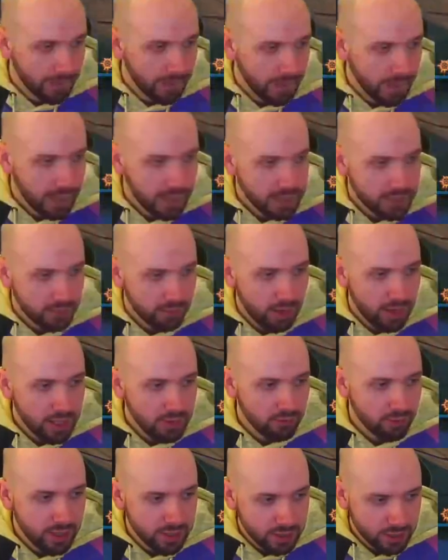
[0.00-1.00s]
Is there any
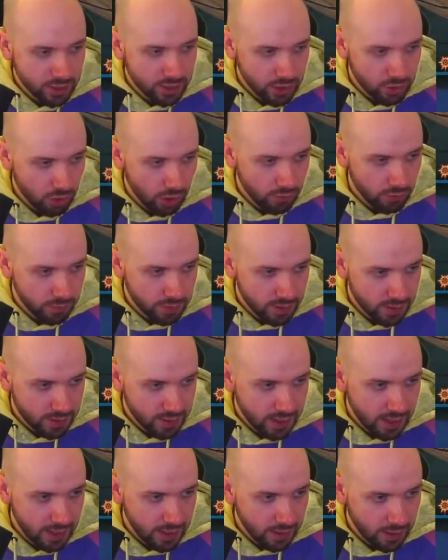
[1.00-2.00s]
reason to drive up to the
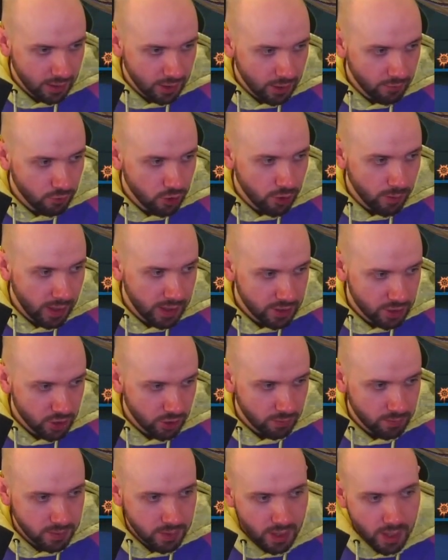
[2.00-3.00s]
ceiling? You've always
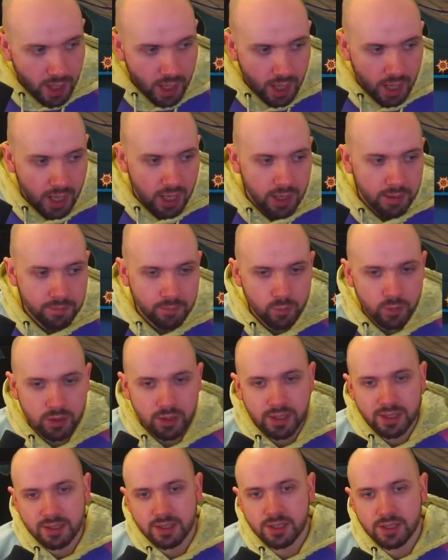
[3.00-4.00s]
jumped. Well,
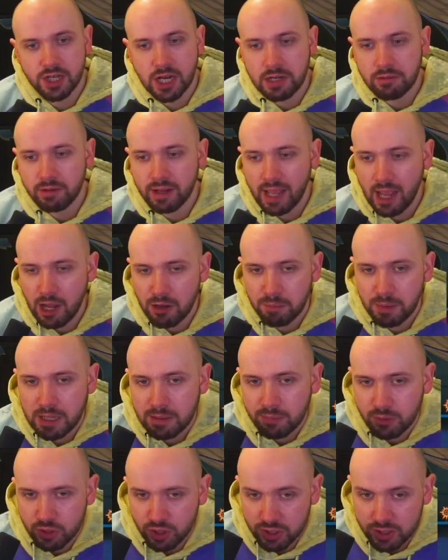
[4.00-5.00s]
it's generally how
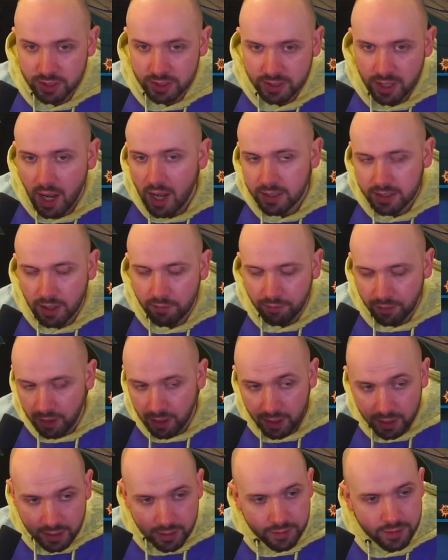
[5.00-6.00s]
people just start off
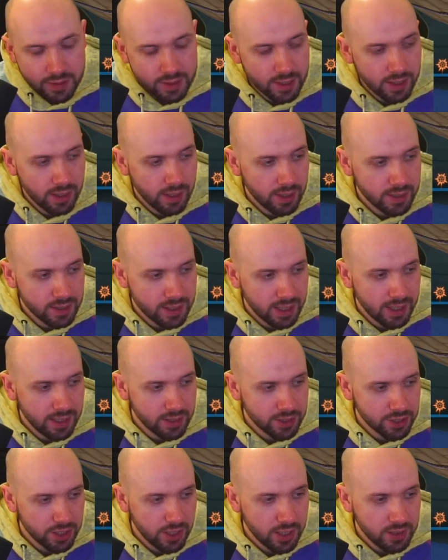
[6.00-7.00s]
learning ceiling
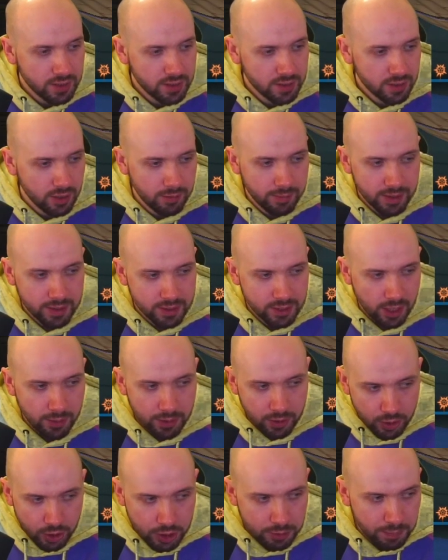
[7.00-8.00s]
shots. Do you know what I mean? So
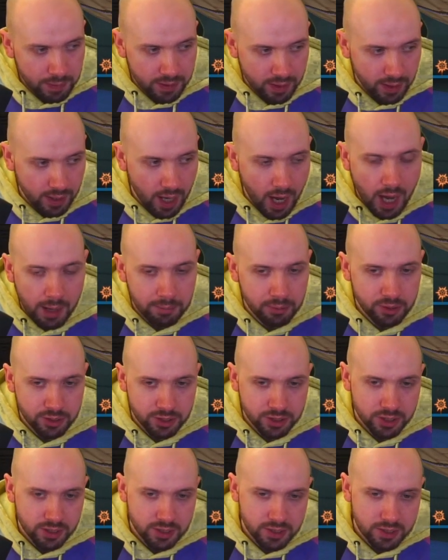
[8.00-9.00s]
it could be that car
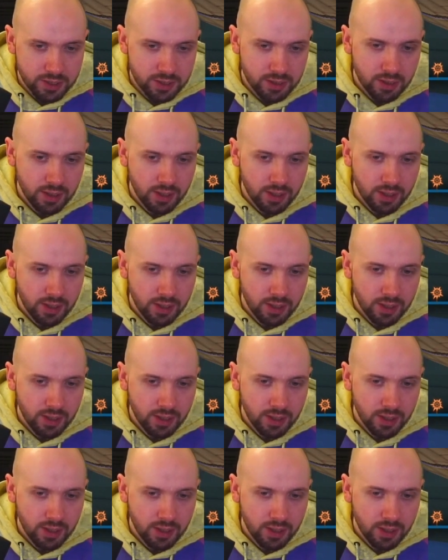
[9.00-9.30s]
punchers